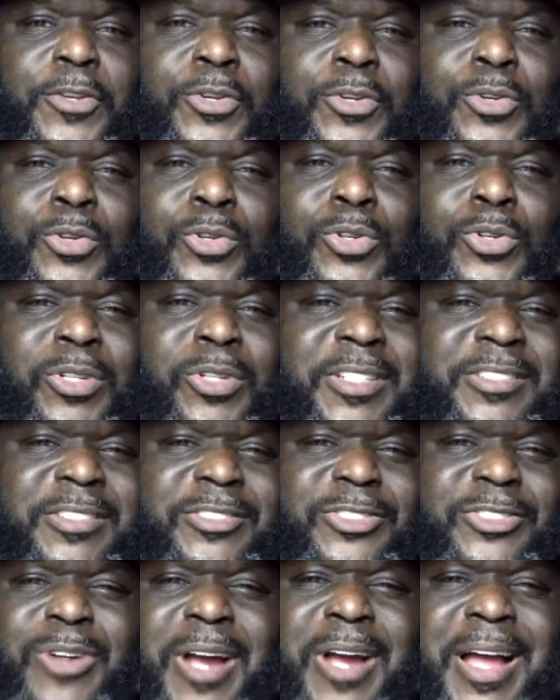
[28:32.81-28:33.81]

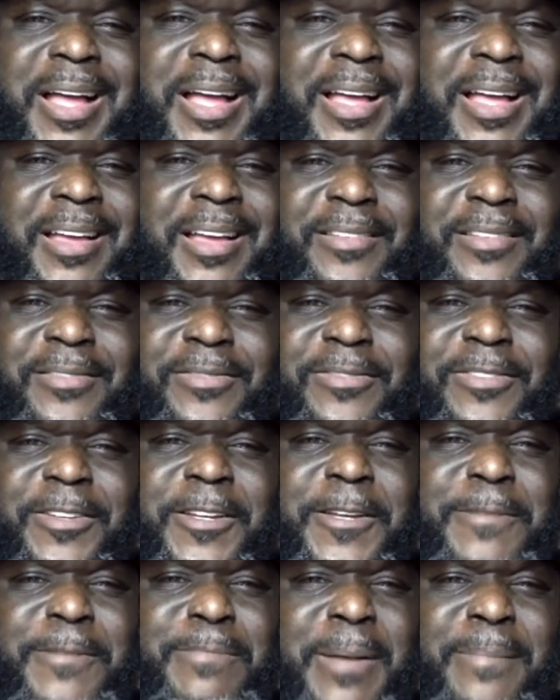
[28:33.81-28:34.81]
fuel and
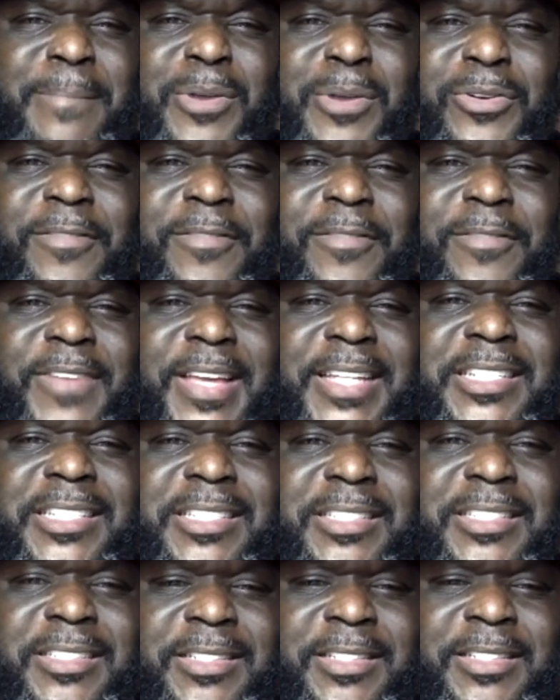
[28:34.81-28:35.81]
drive my
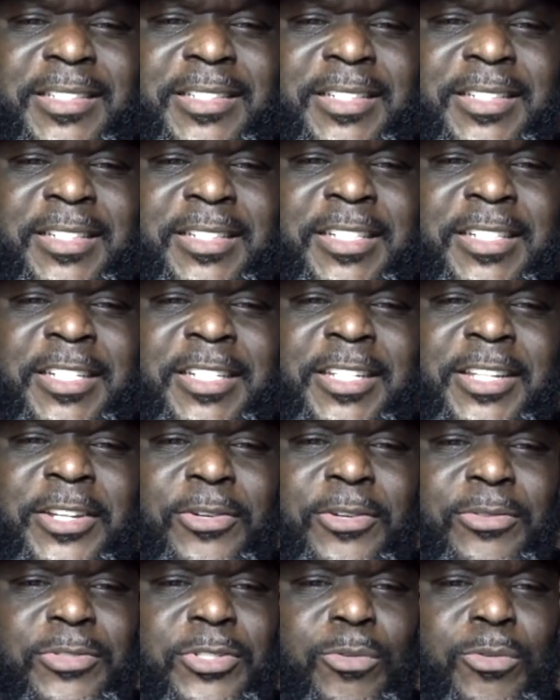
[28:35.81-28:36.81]
motivation.
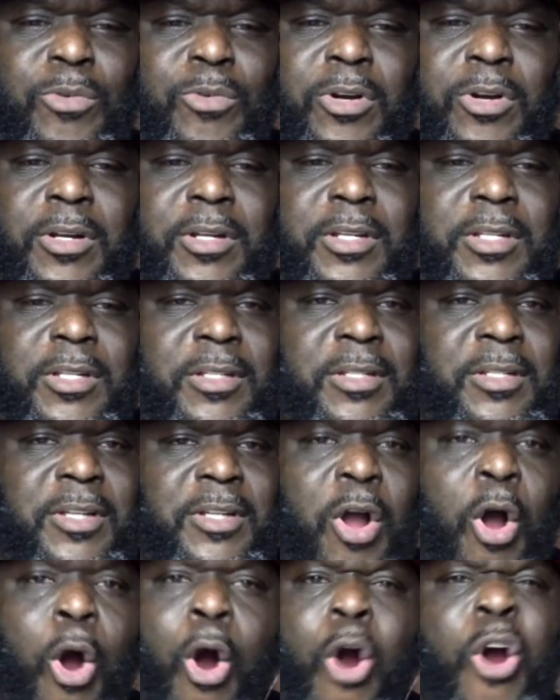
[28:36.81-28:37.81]
You know, to work
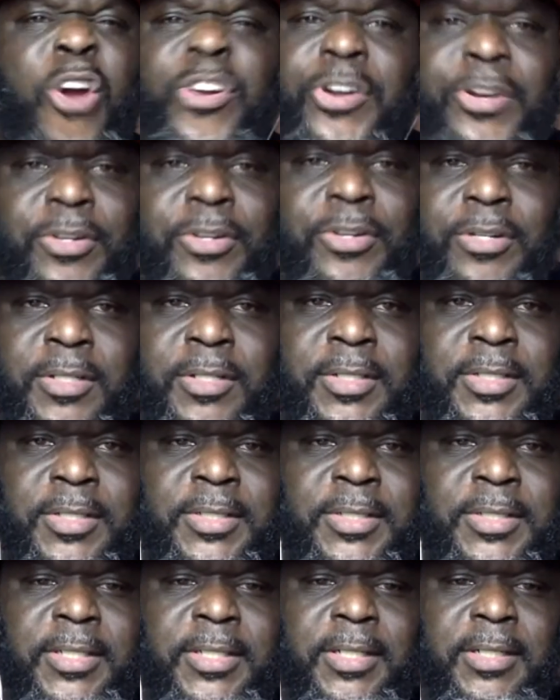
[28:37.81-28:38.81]
harder.